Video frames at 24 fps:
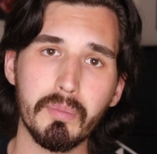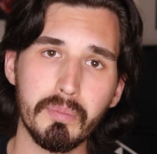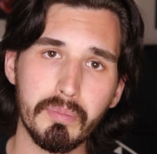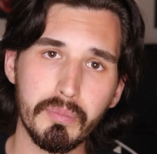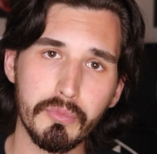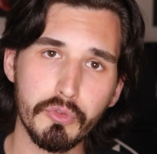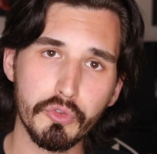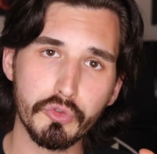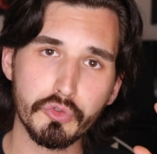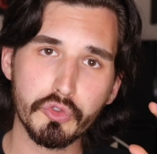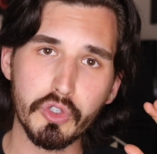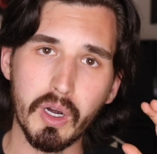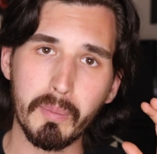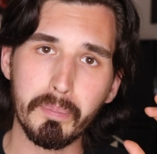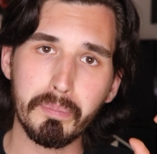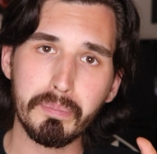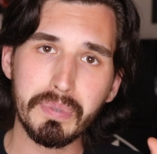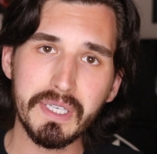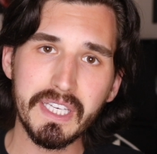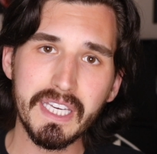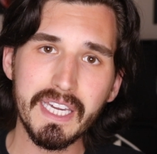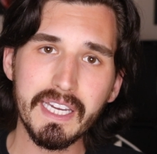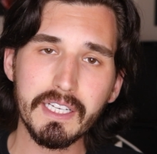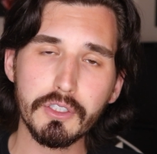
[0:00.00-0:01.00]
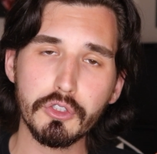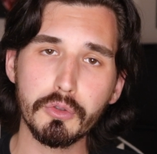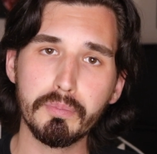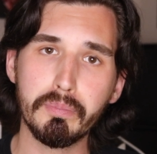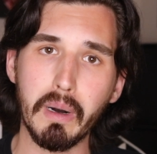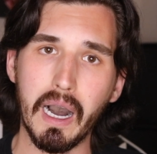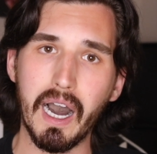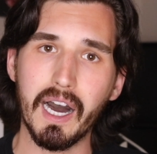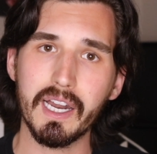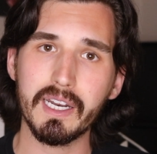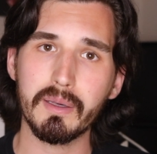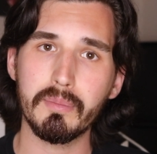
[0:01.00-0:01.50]
from peak to
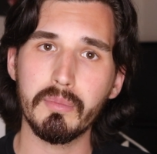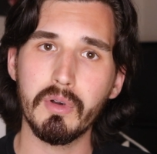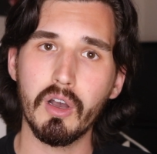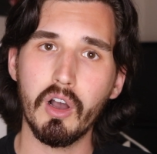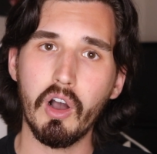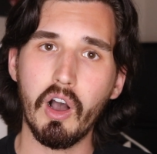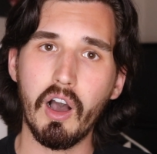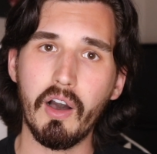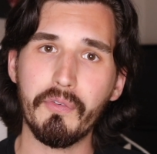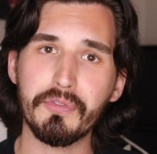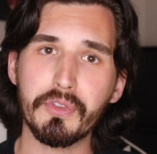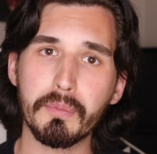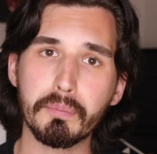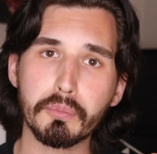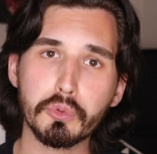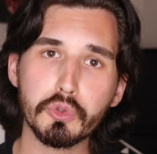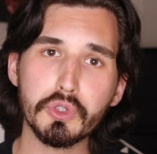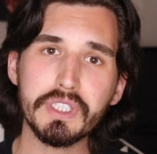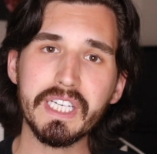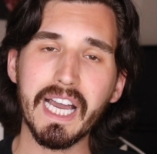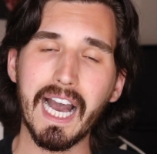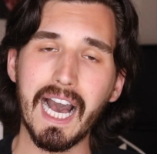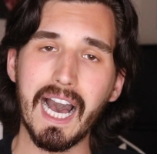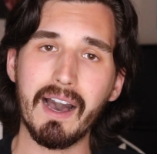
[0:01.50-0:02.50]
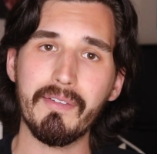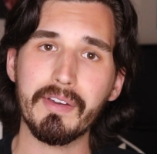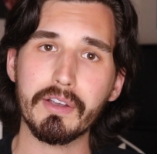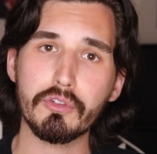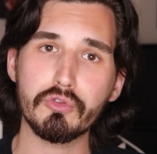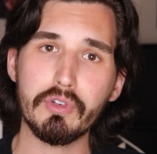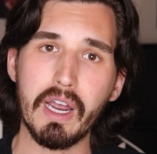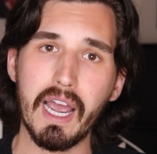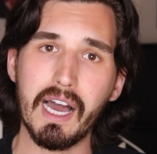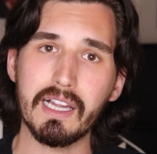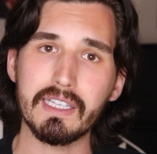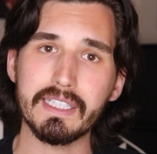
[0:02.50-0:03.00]
bottom of the pre-halving
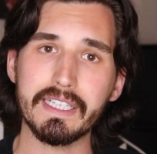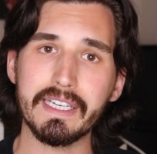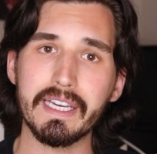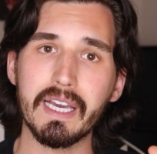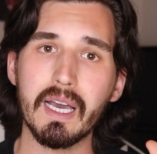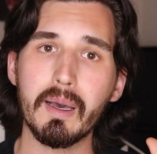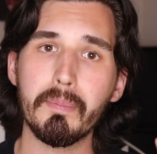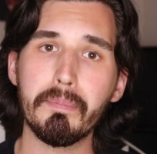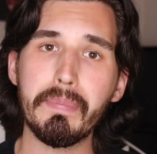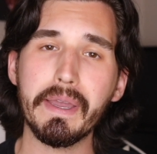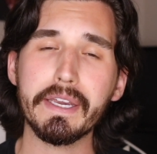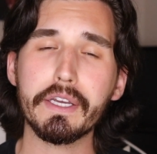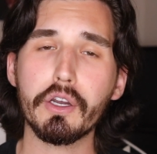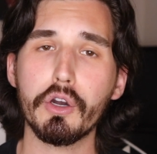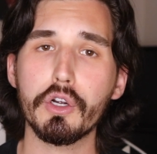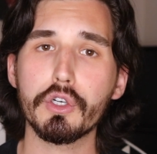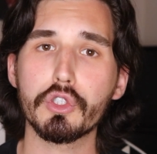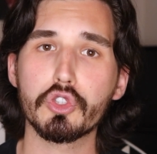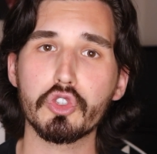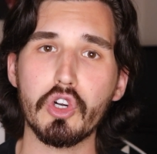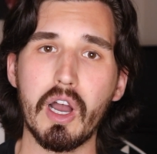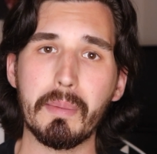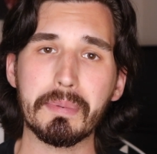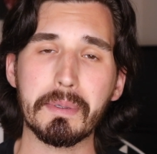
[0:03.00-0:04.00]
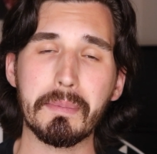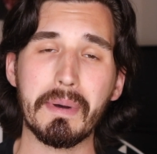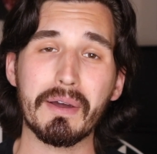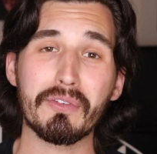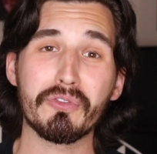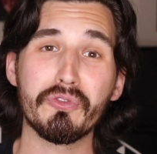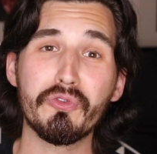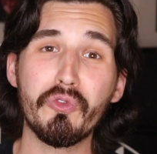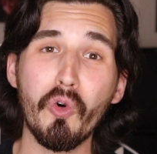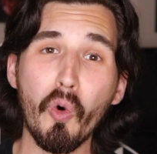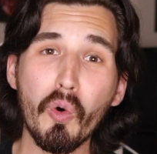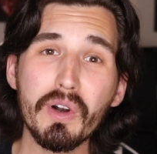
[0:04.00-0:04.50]
rally, Bitcoin dropped about
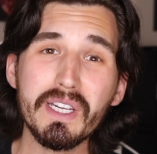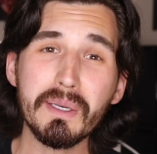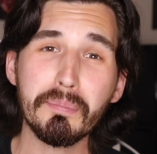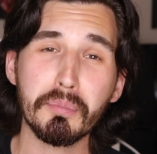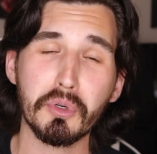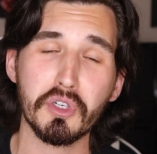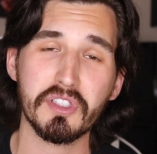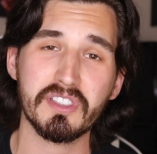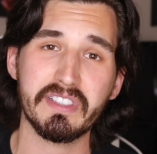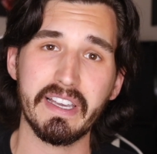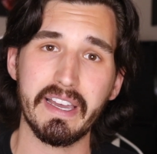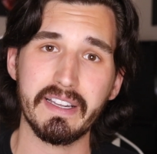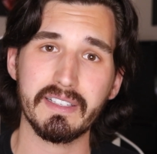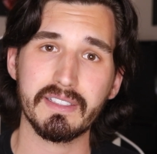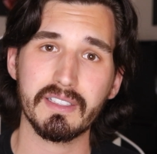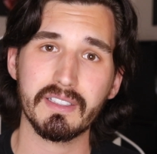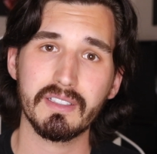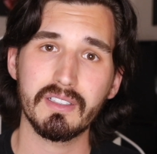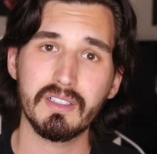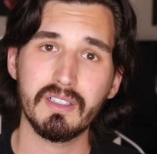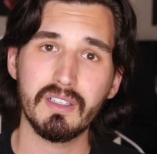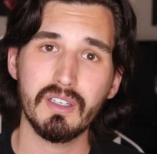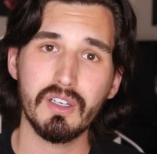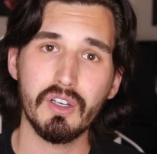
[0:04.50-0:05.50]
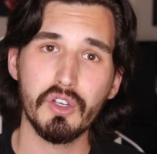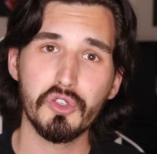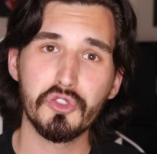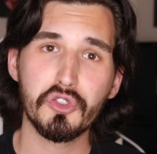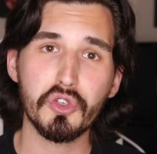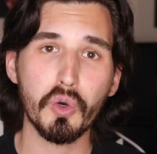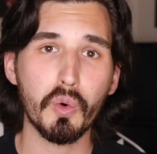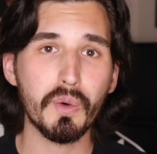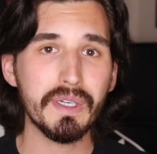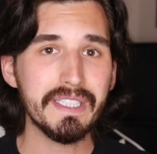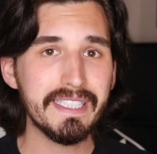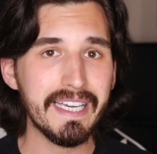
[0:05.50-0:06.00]
40%.
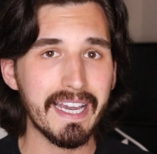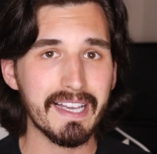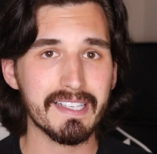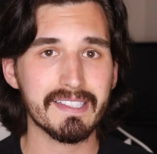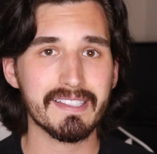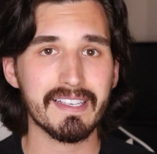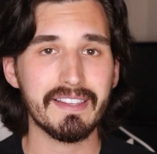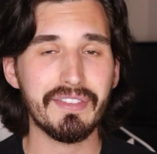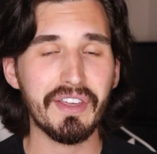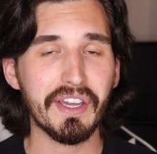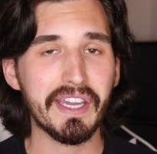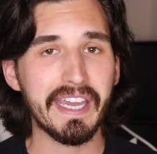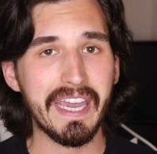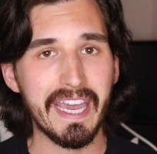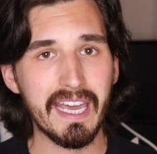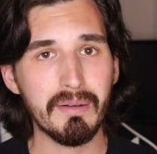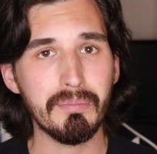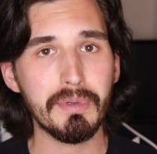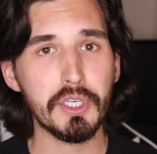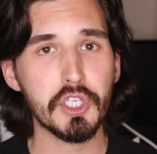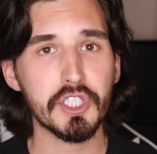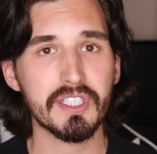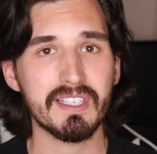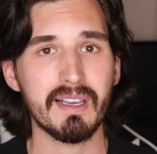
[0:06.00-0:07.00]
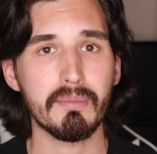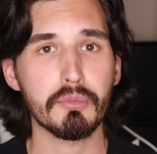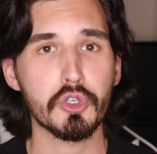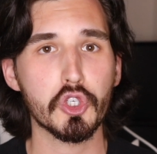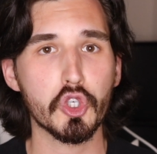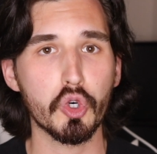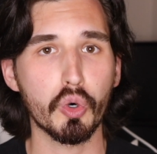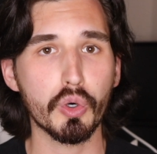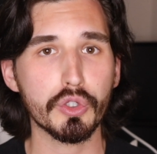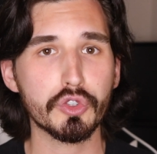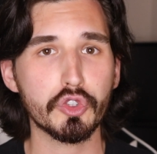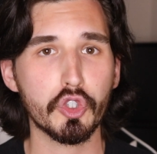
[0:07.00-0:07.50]
So yes, there can be some
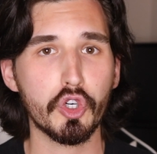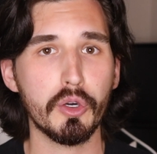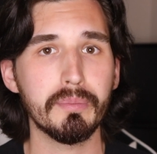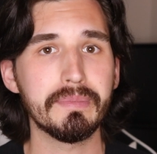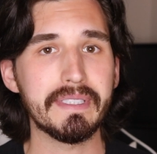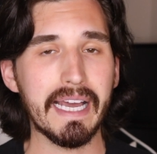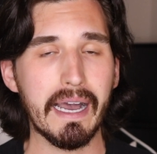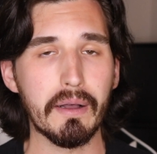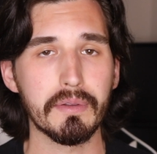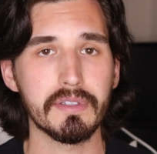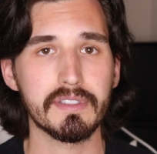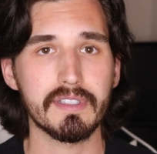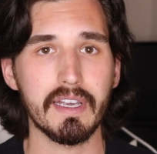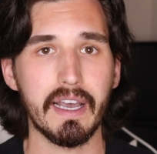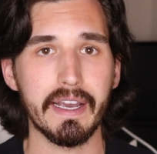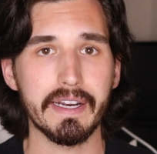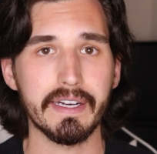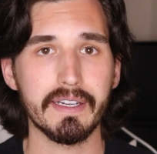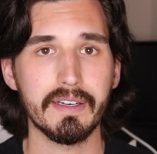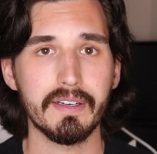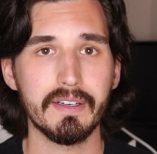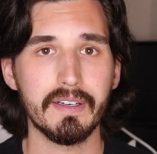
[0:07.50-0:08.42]
short-term downside.